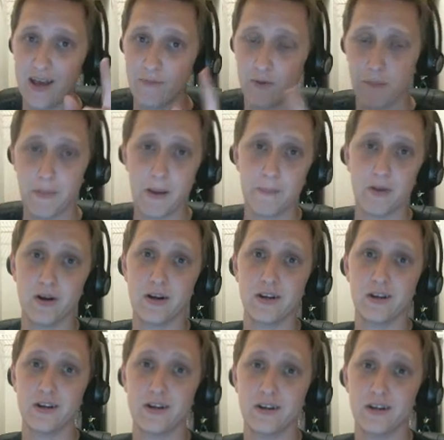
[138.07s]

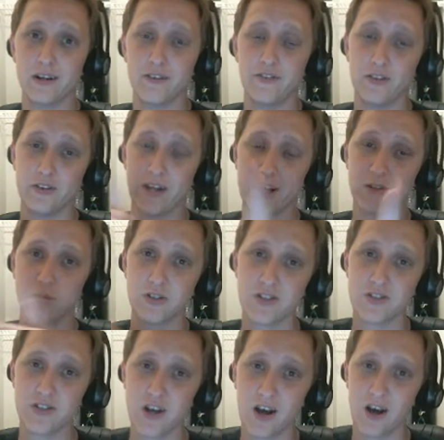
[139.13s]
Remember, if you liked what you
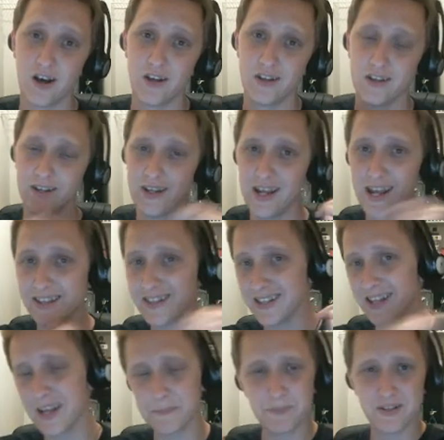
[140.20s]
saw, hit the
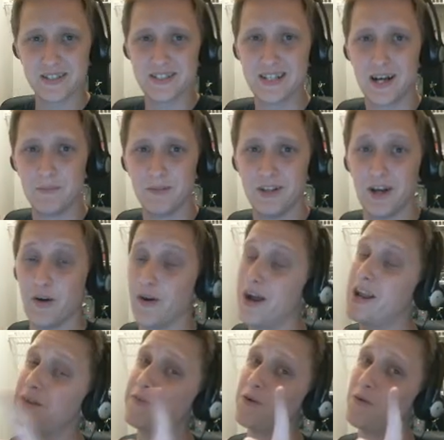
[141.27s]
like button down below,
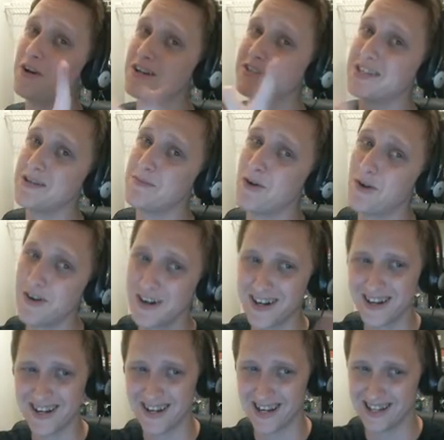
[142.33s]
and if you want to see more,
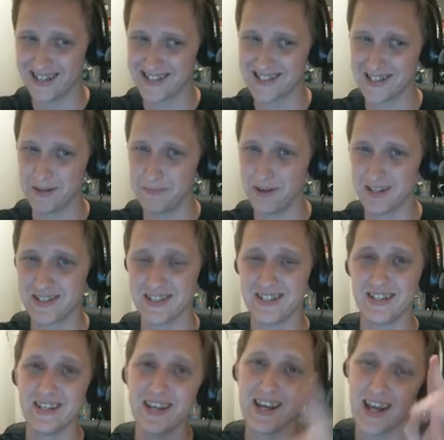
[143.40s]
hit the sub button.
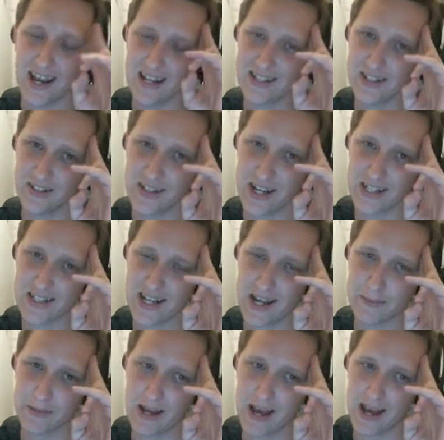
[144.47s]
And until next
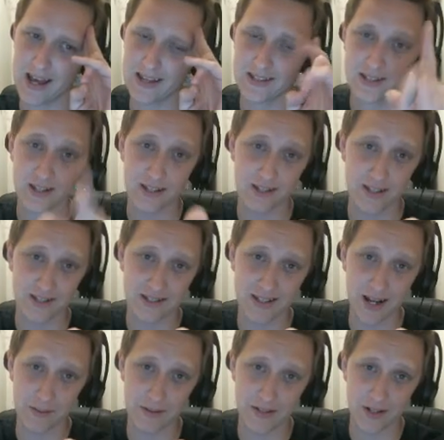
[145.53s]
time, guys, this is
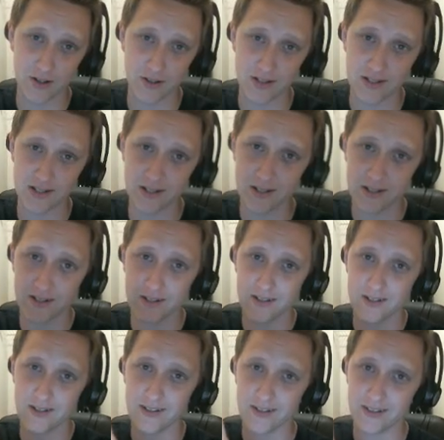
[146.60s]
Omnitoast.
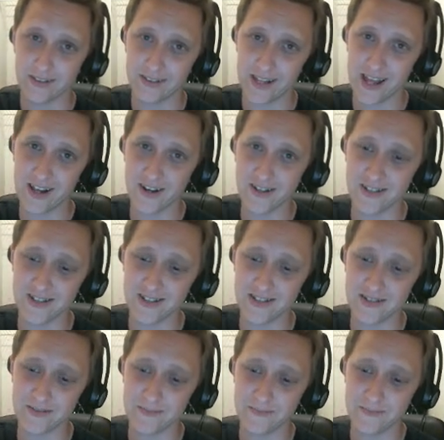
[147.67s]
Laters.